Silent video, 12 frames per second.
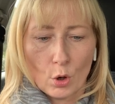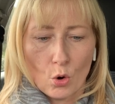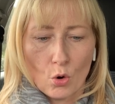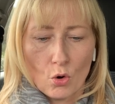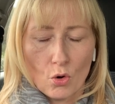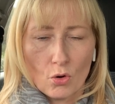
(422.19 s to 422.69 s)

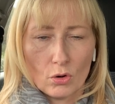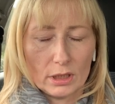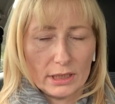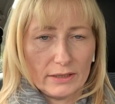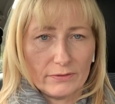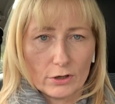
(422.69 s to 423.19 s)
or
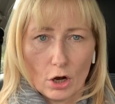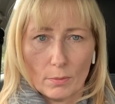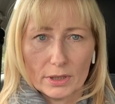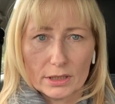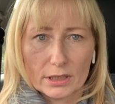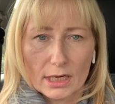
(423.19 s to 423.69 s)
leave a
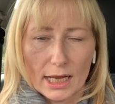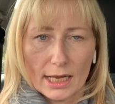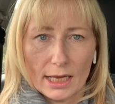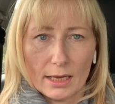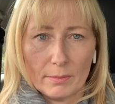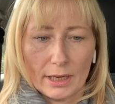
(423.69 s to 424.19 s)
comment,
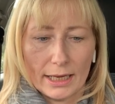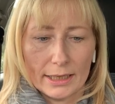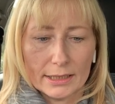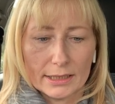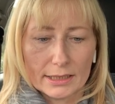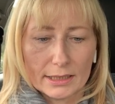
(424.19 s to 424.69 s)

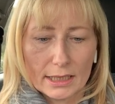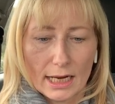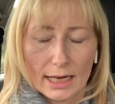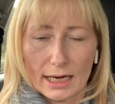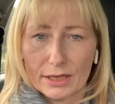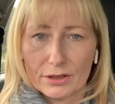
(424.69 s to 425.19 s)
and
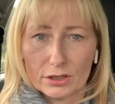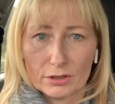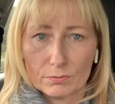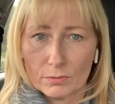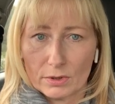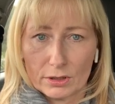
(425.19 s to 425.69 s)
I'll either
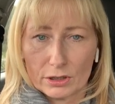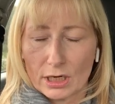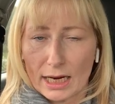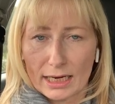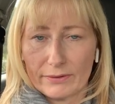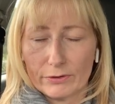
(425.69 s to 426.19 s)

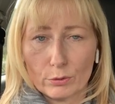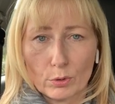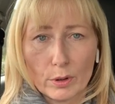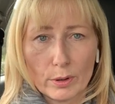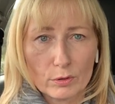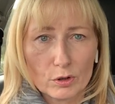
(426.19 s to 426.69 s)
give you a
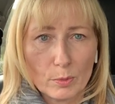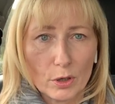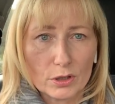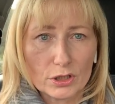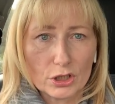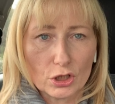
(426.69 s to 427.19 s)
quick
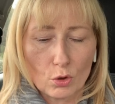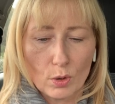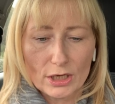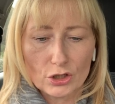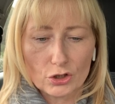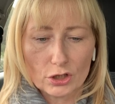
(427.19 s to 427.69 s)
response to your
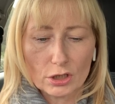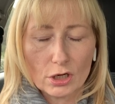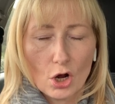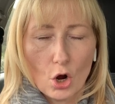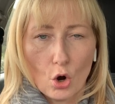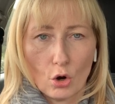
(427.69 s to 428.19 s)
question
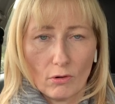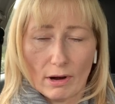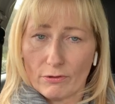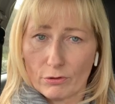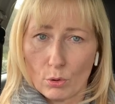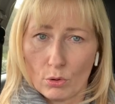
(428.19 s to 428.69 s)
or
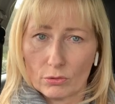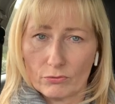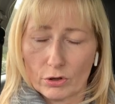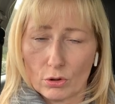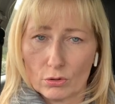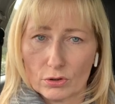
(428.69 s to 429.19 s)
I'll
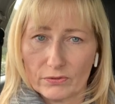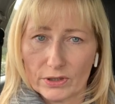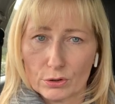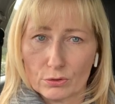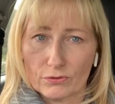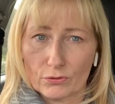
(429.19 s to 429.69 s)
record a
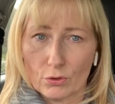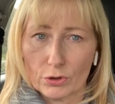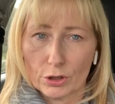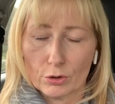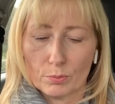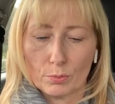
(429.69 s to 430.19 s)
video for
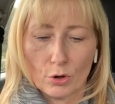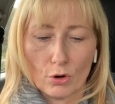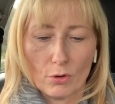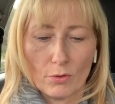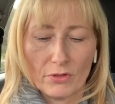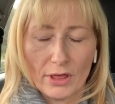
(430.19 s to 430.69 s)
you.
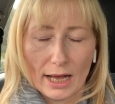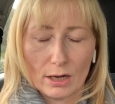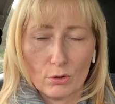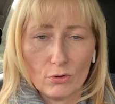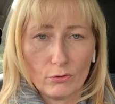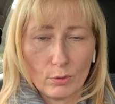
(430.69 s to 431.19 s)
But that
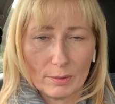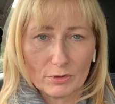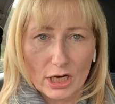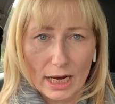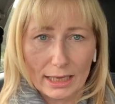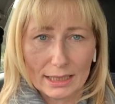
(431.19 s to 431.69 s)
overwhelm
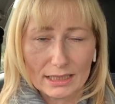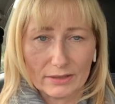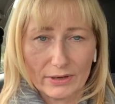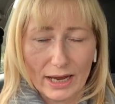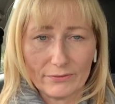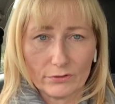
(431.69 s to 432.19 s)
checklist, if
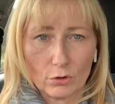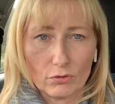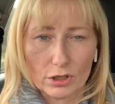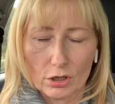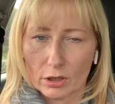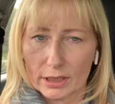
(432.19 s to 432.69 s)
you haven't
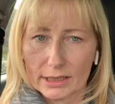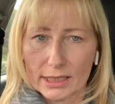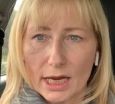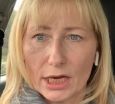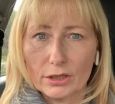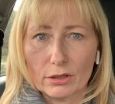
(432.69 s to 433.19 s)
already got it,
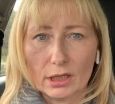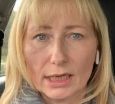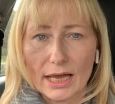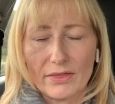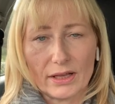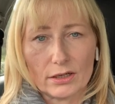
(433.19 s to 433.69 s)
you can
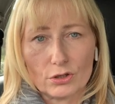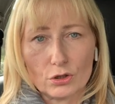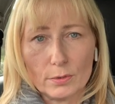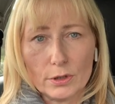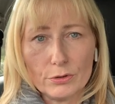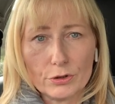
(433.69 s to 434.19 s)
get that at
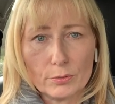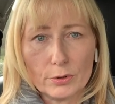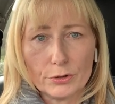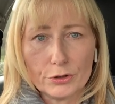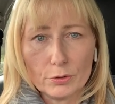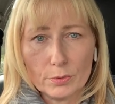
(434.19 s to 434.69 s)

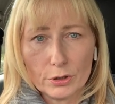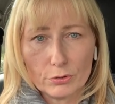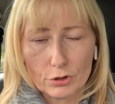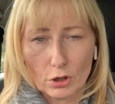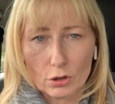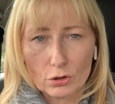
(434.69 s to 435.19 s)

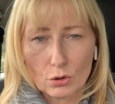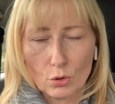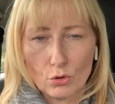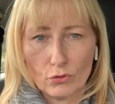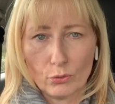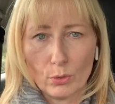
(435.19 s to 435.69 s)

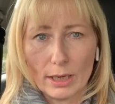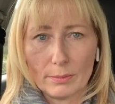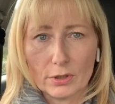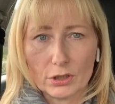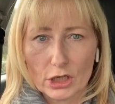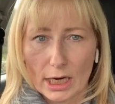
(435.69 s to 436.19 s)

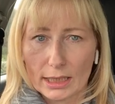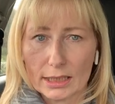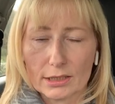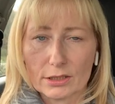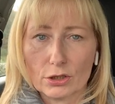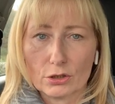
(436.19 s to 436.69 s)

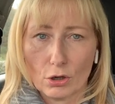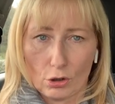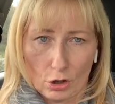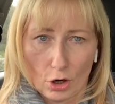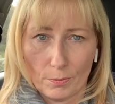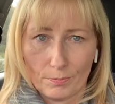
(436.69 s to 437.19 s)

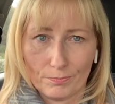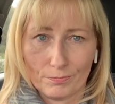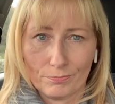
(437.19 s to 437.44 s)
www.overwhelmchecklist.com.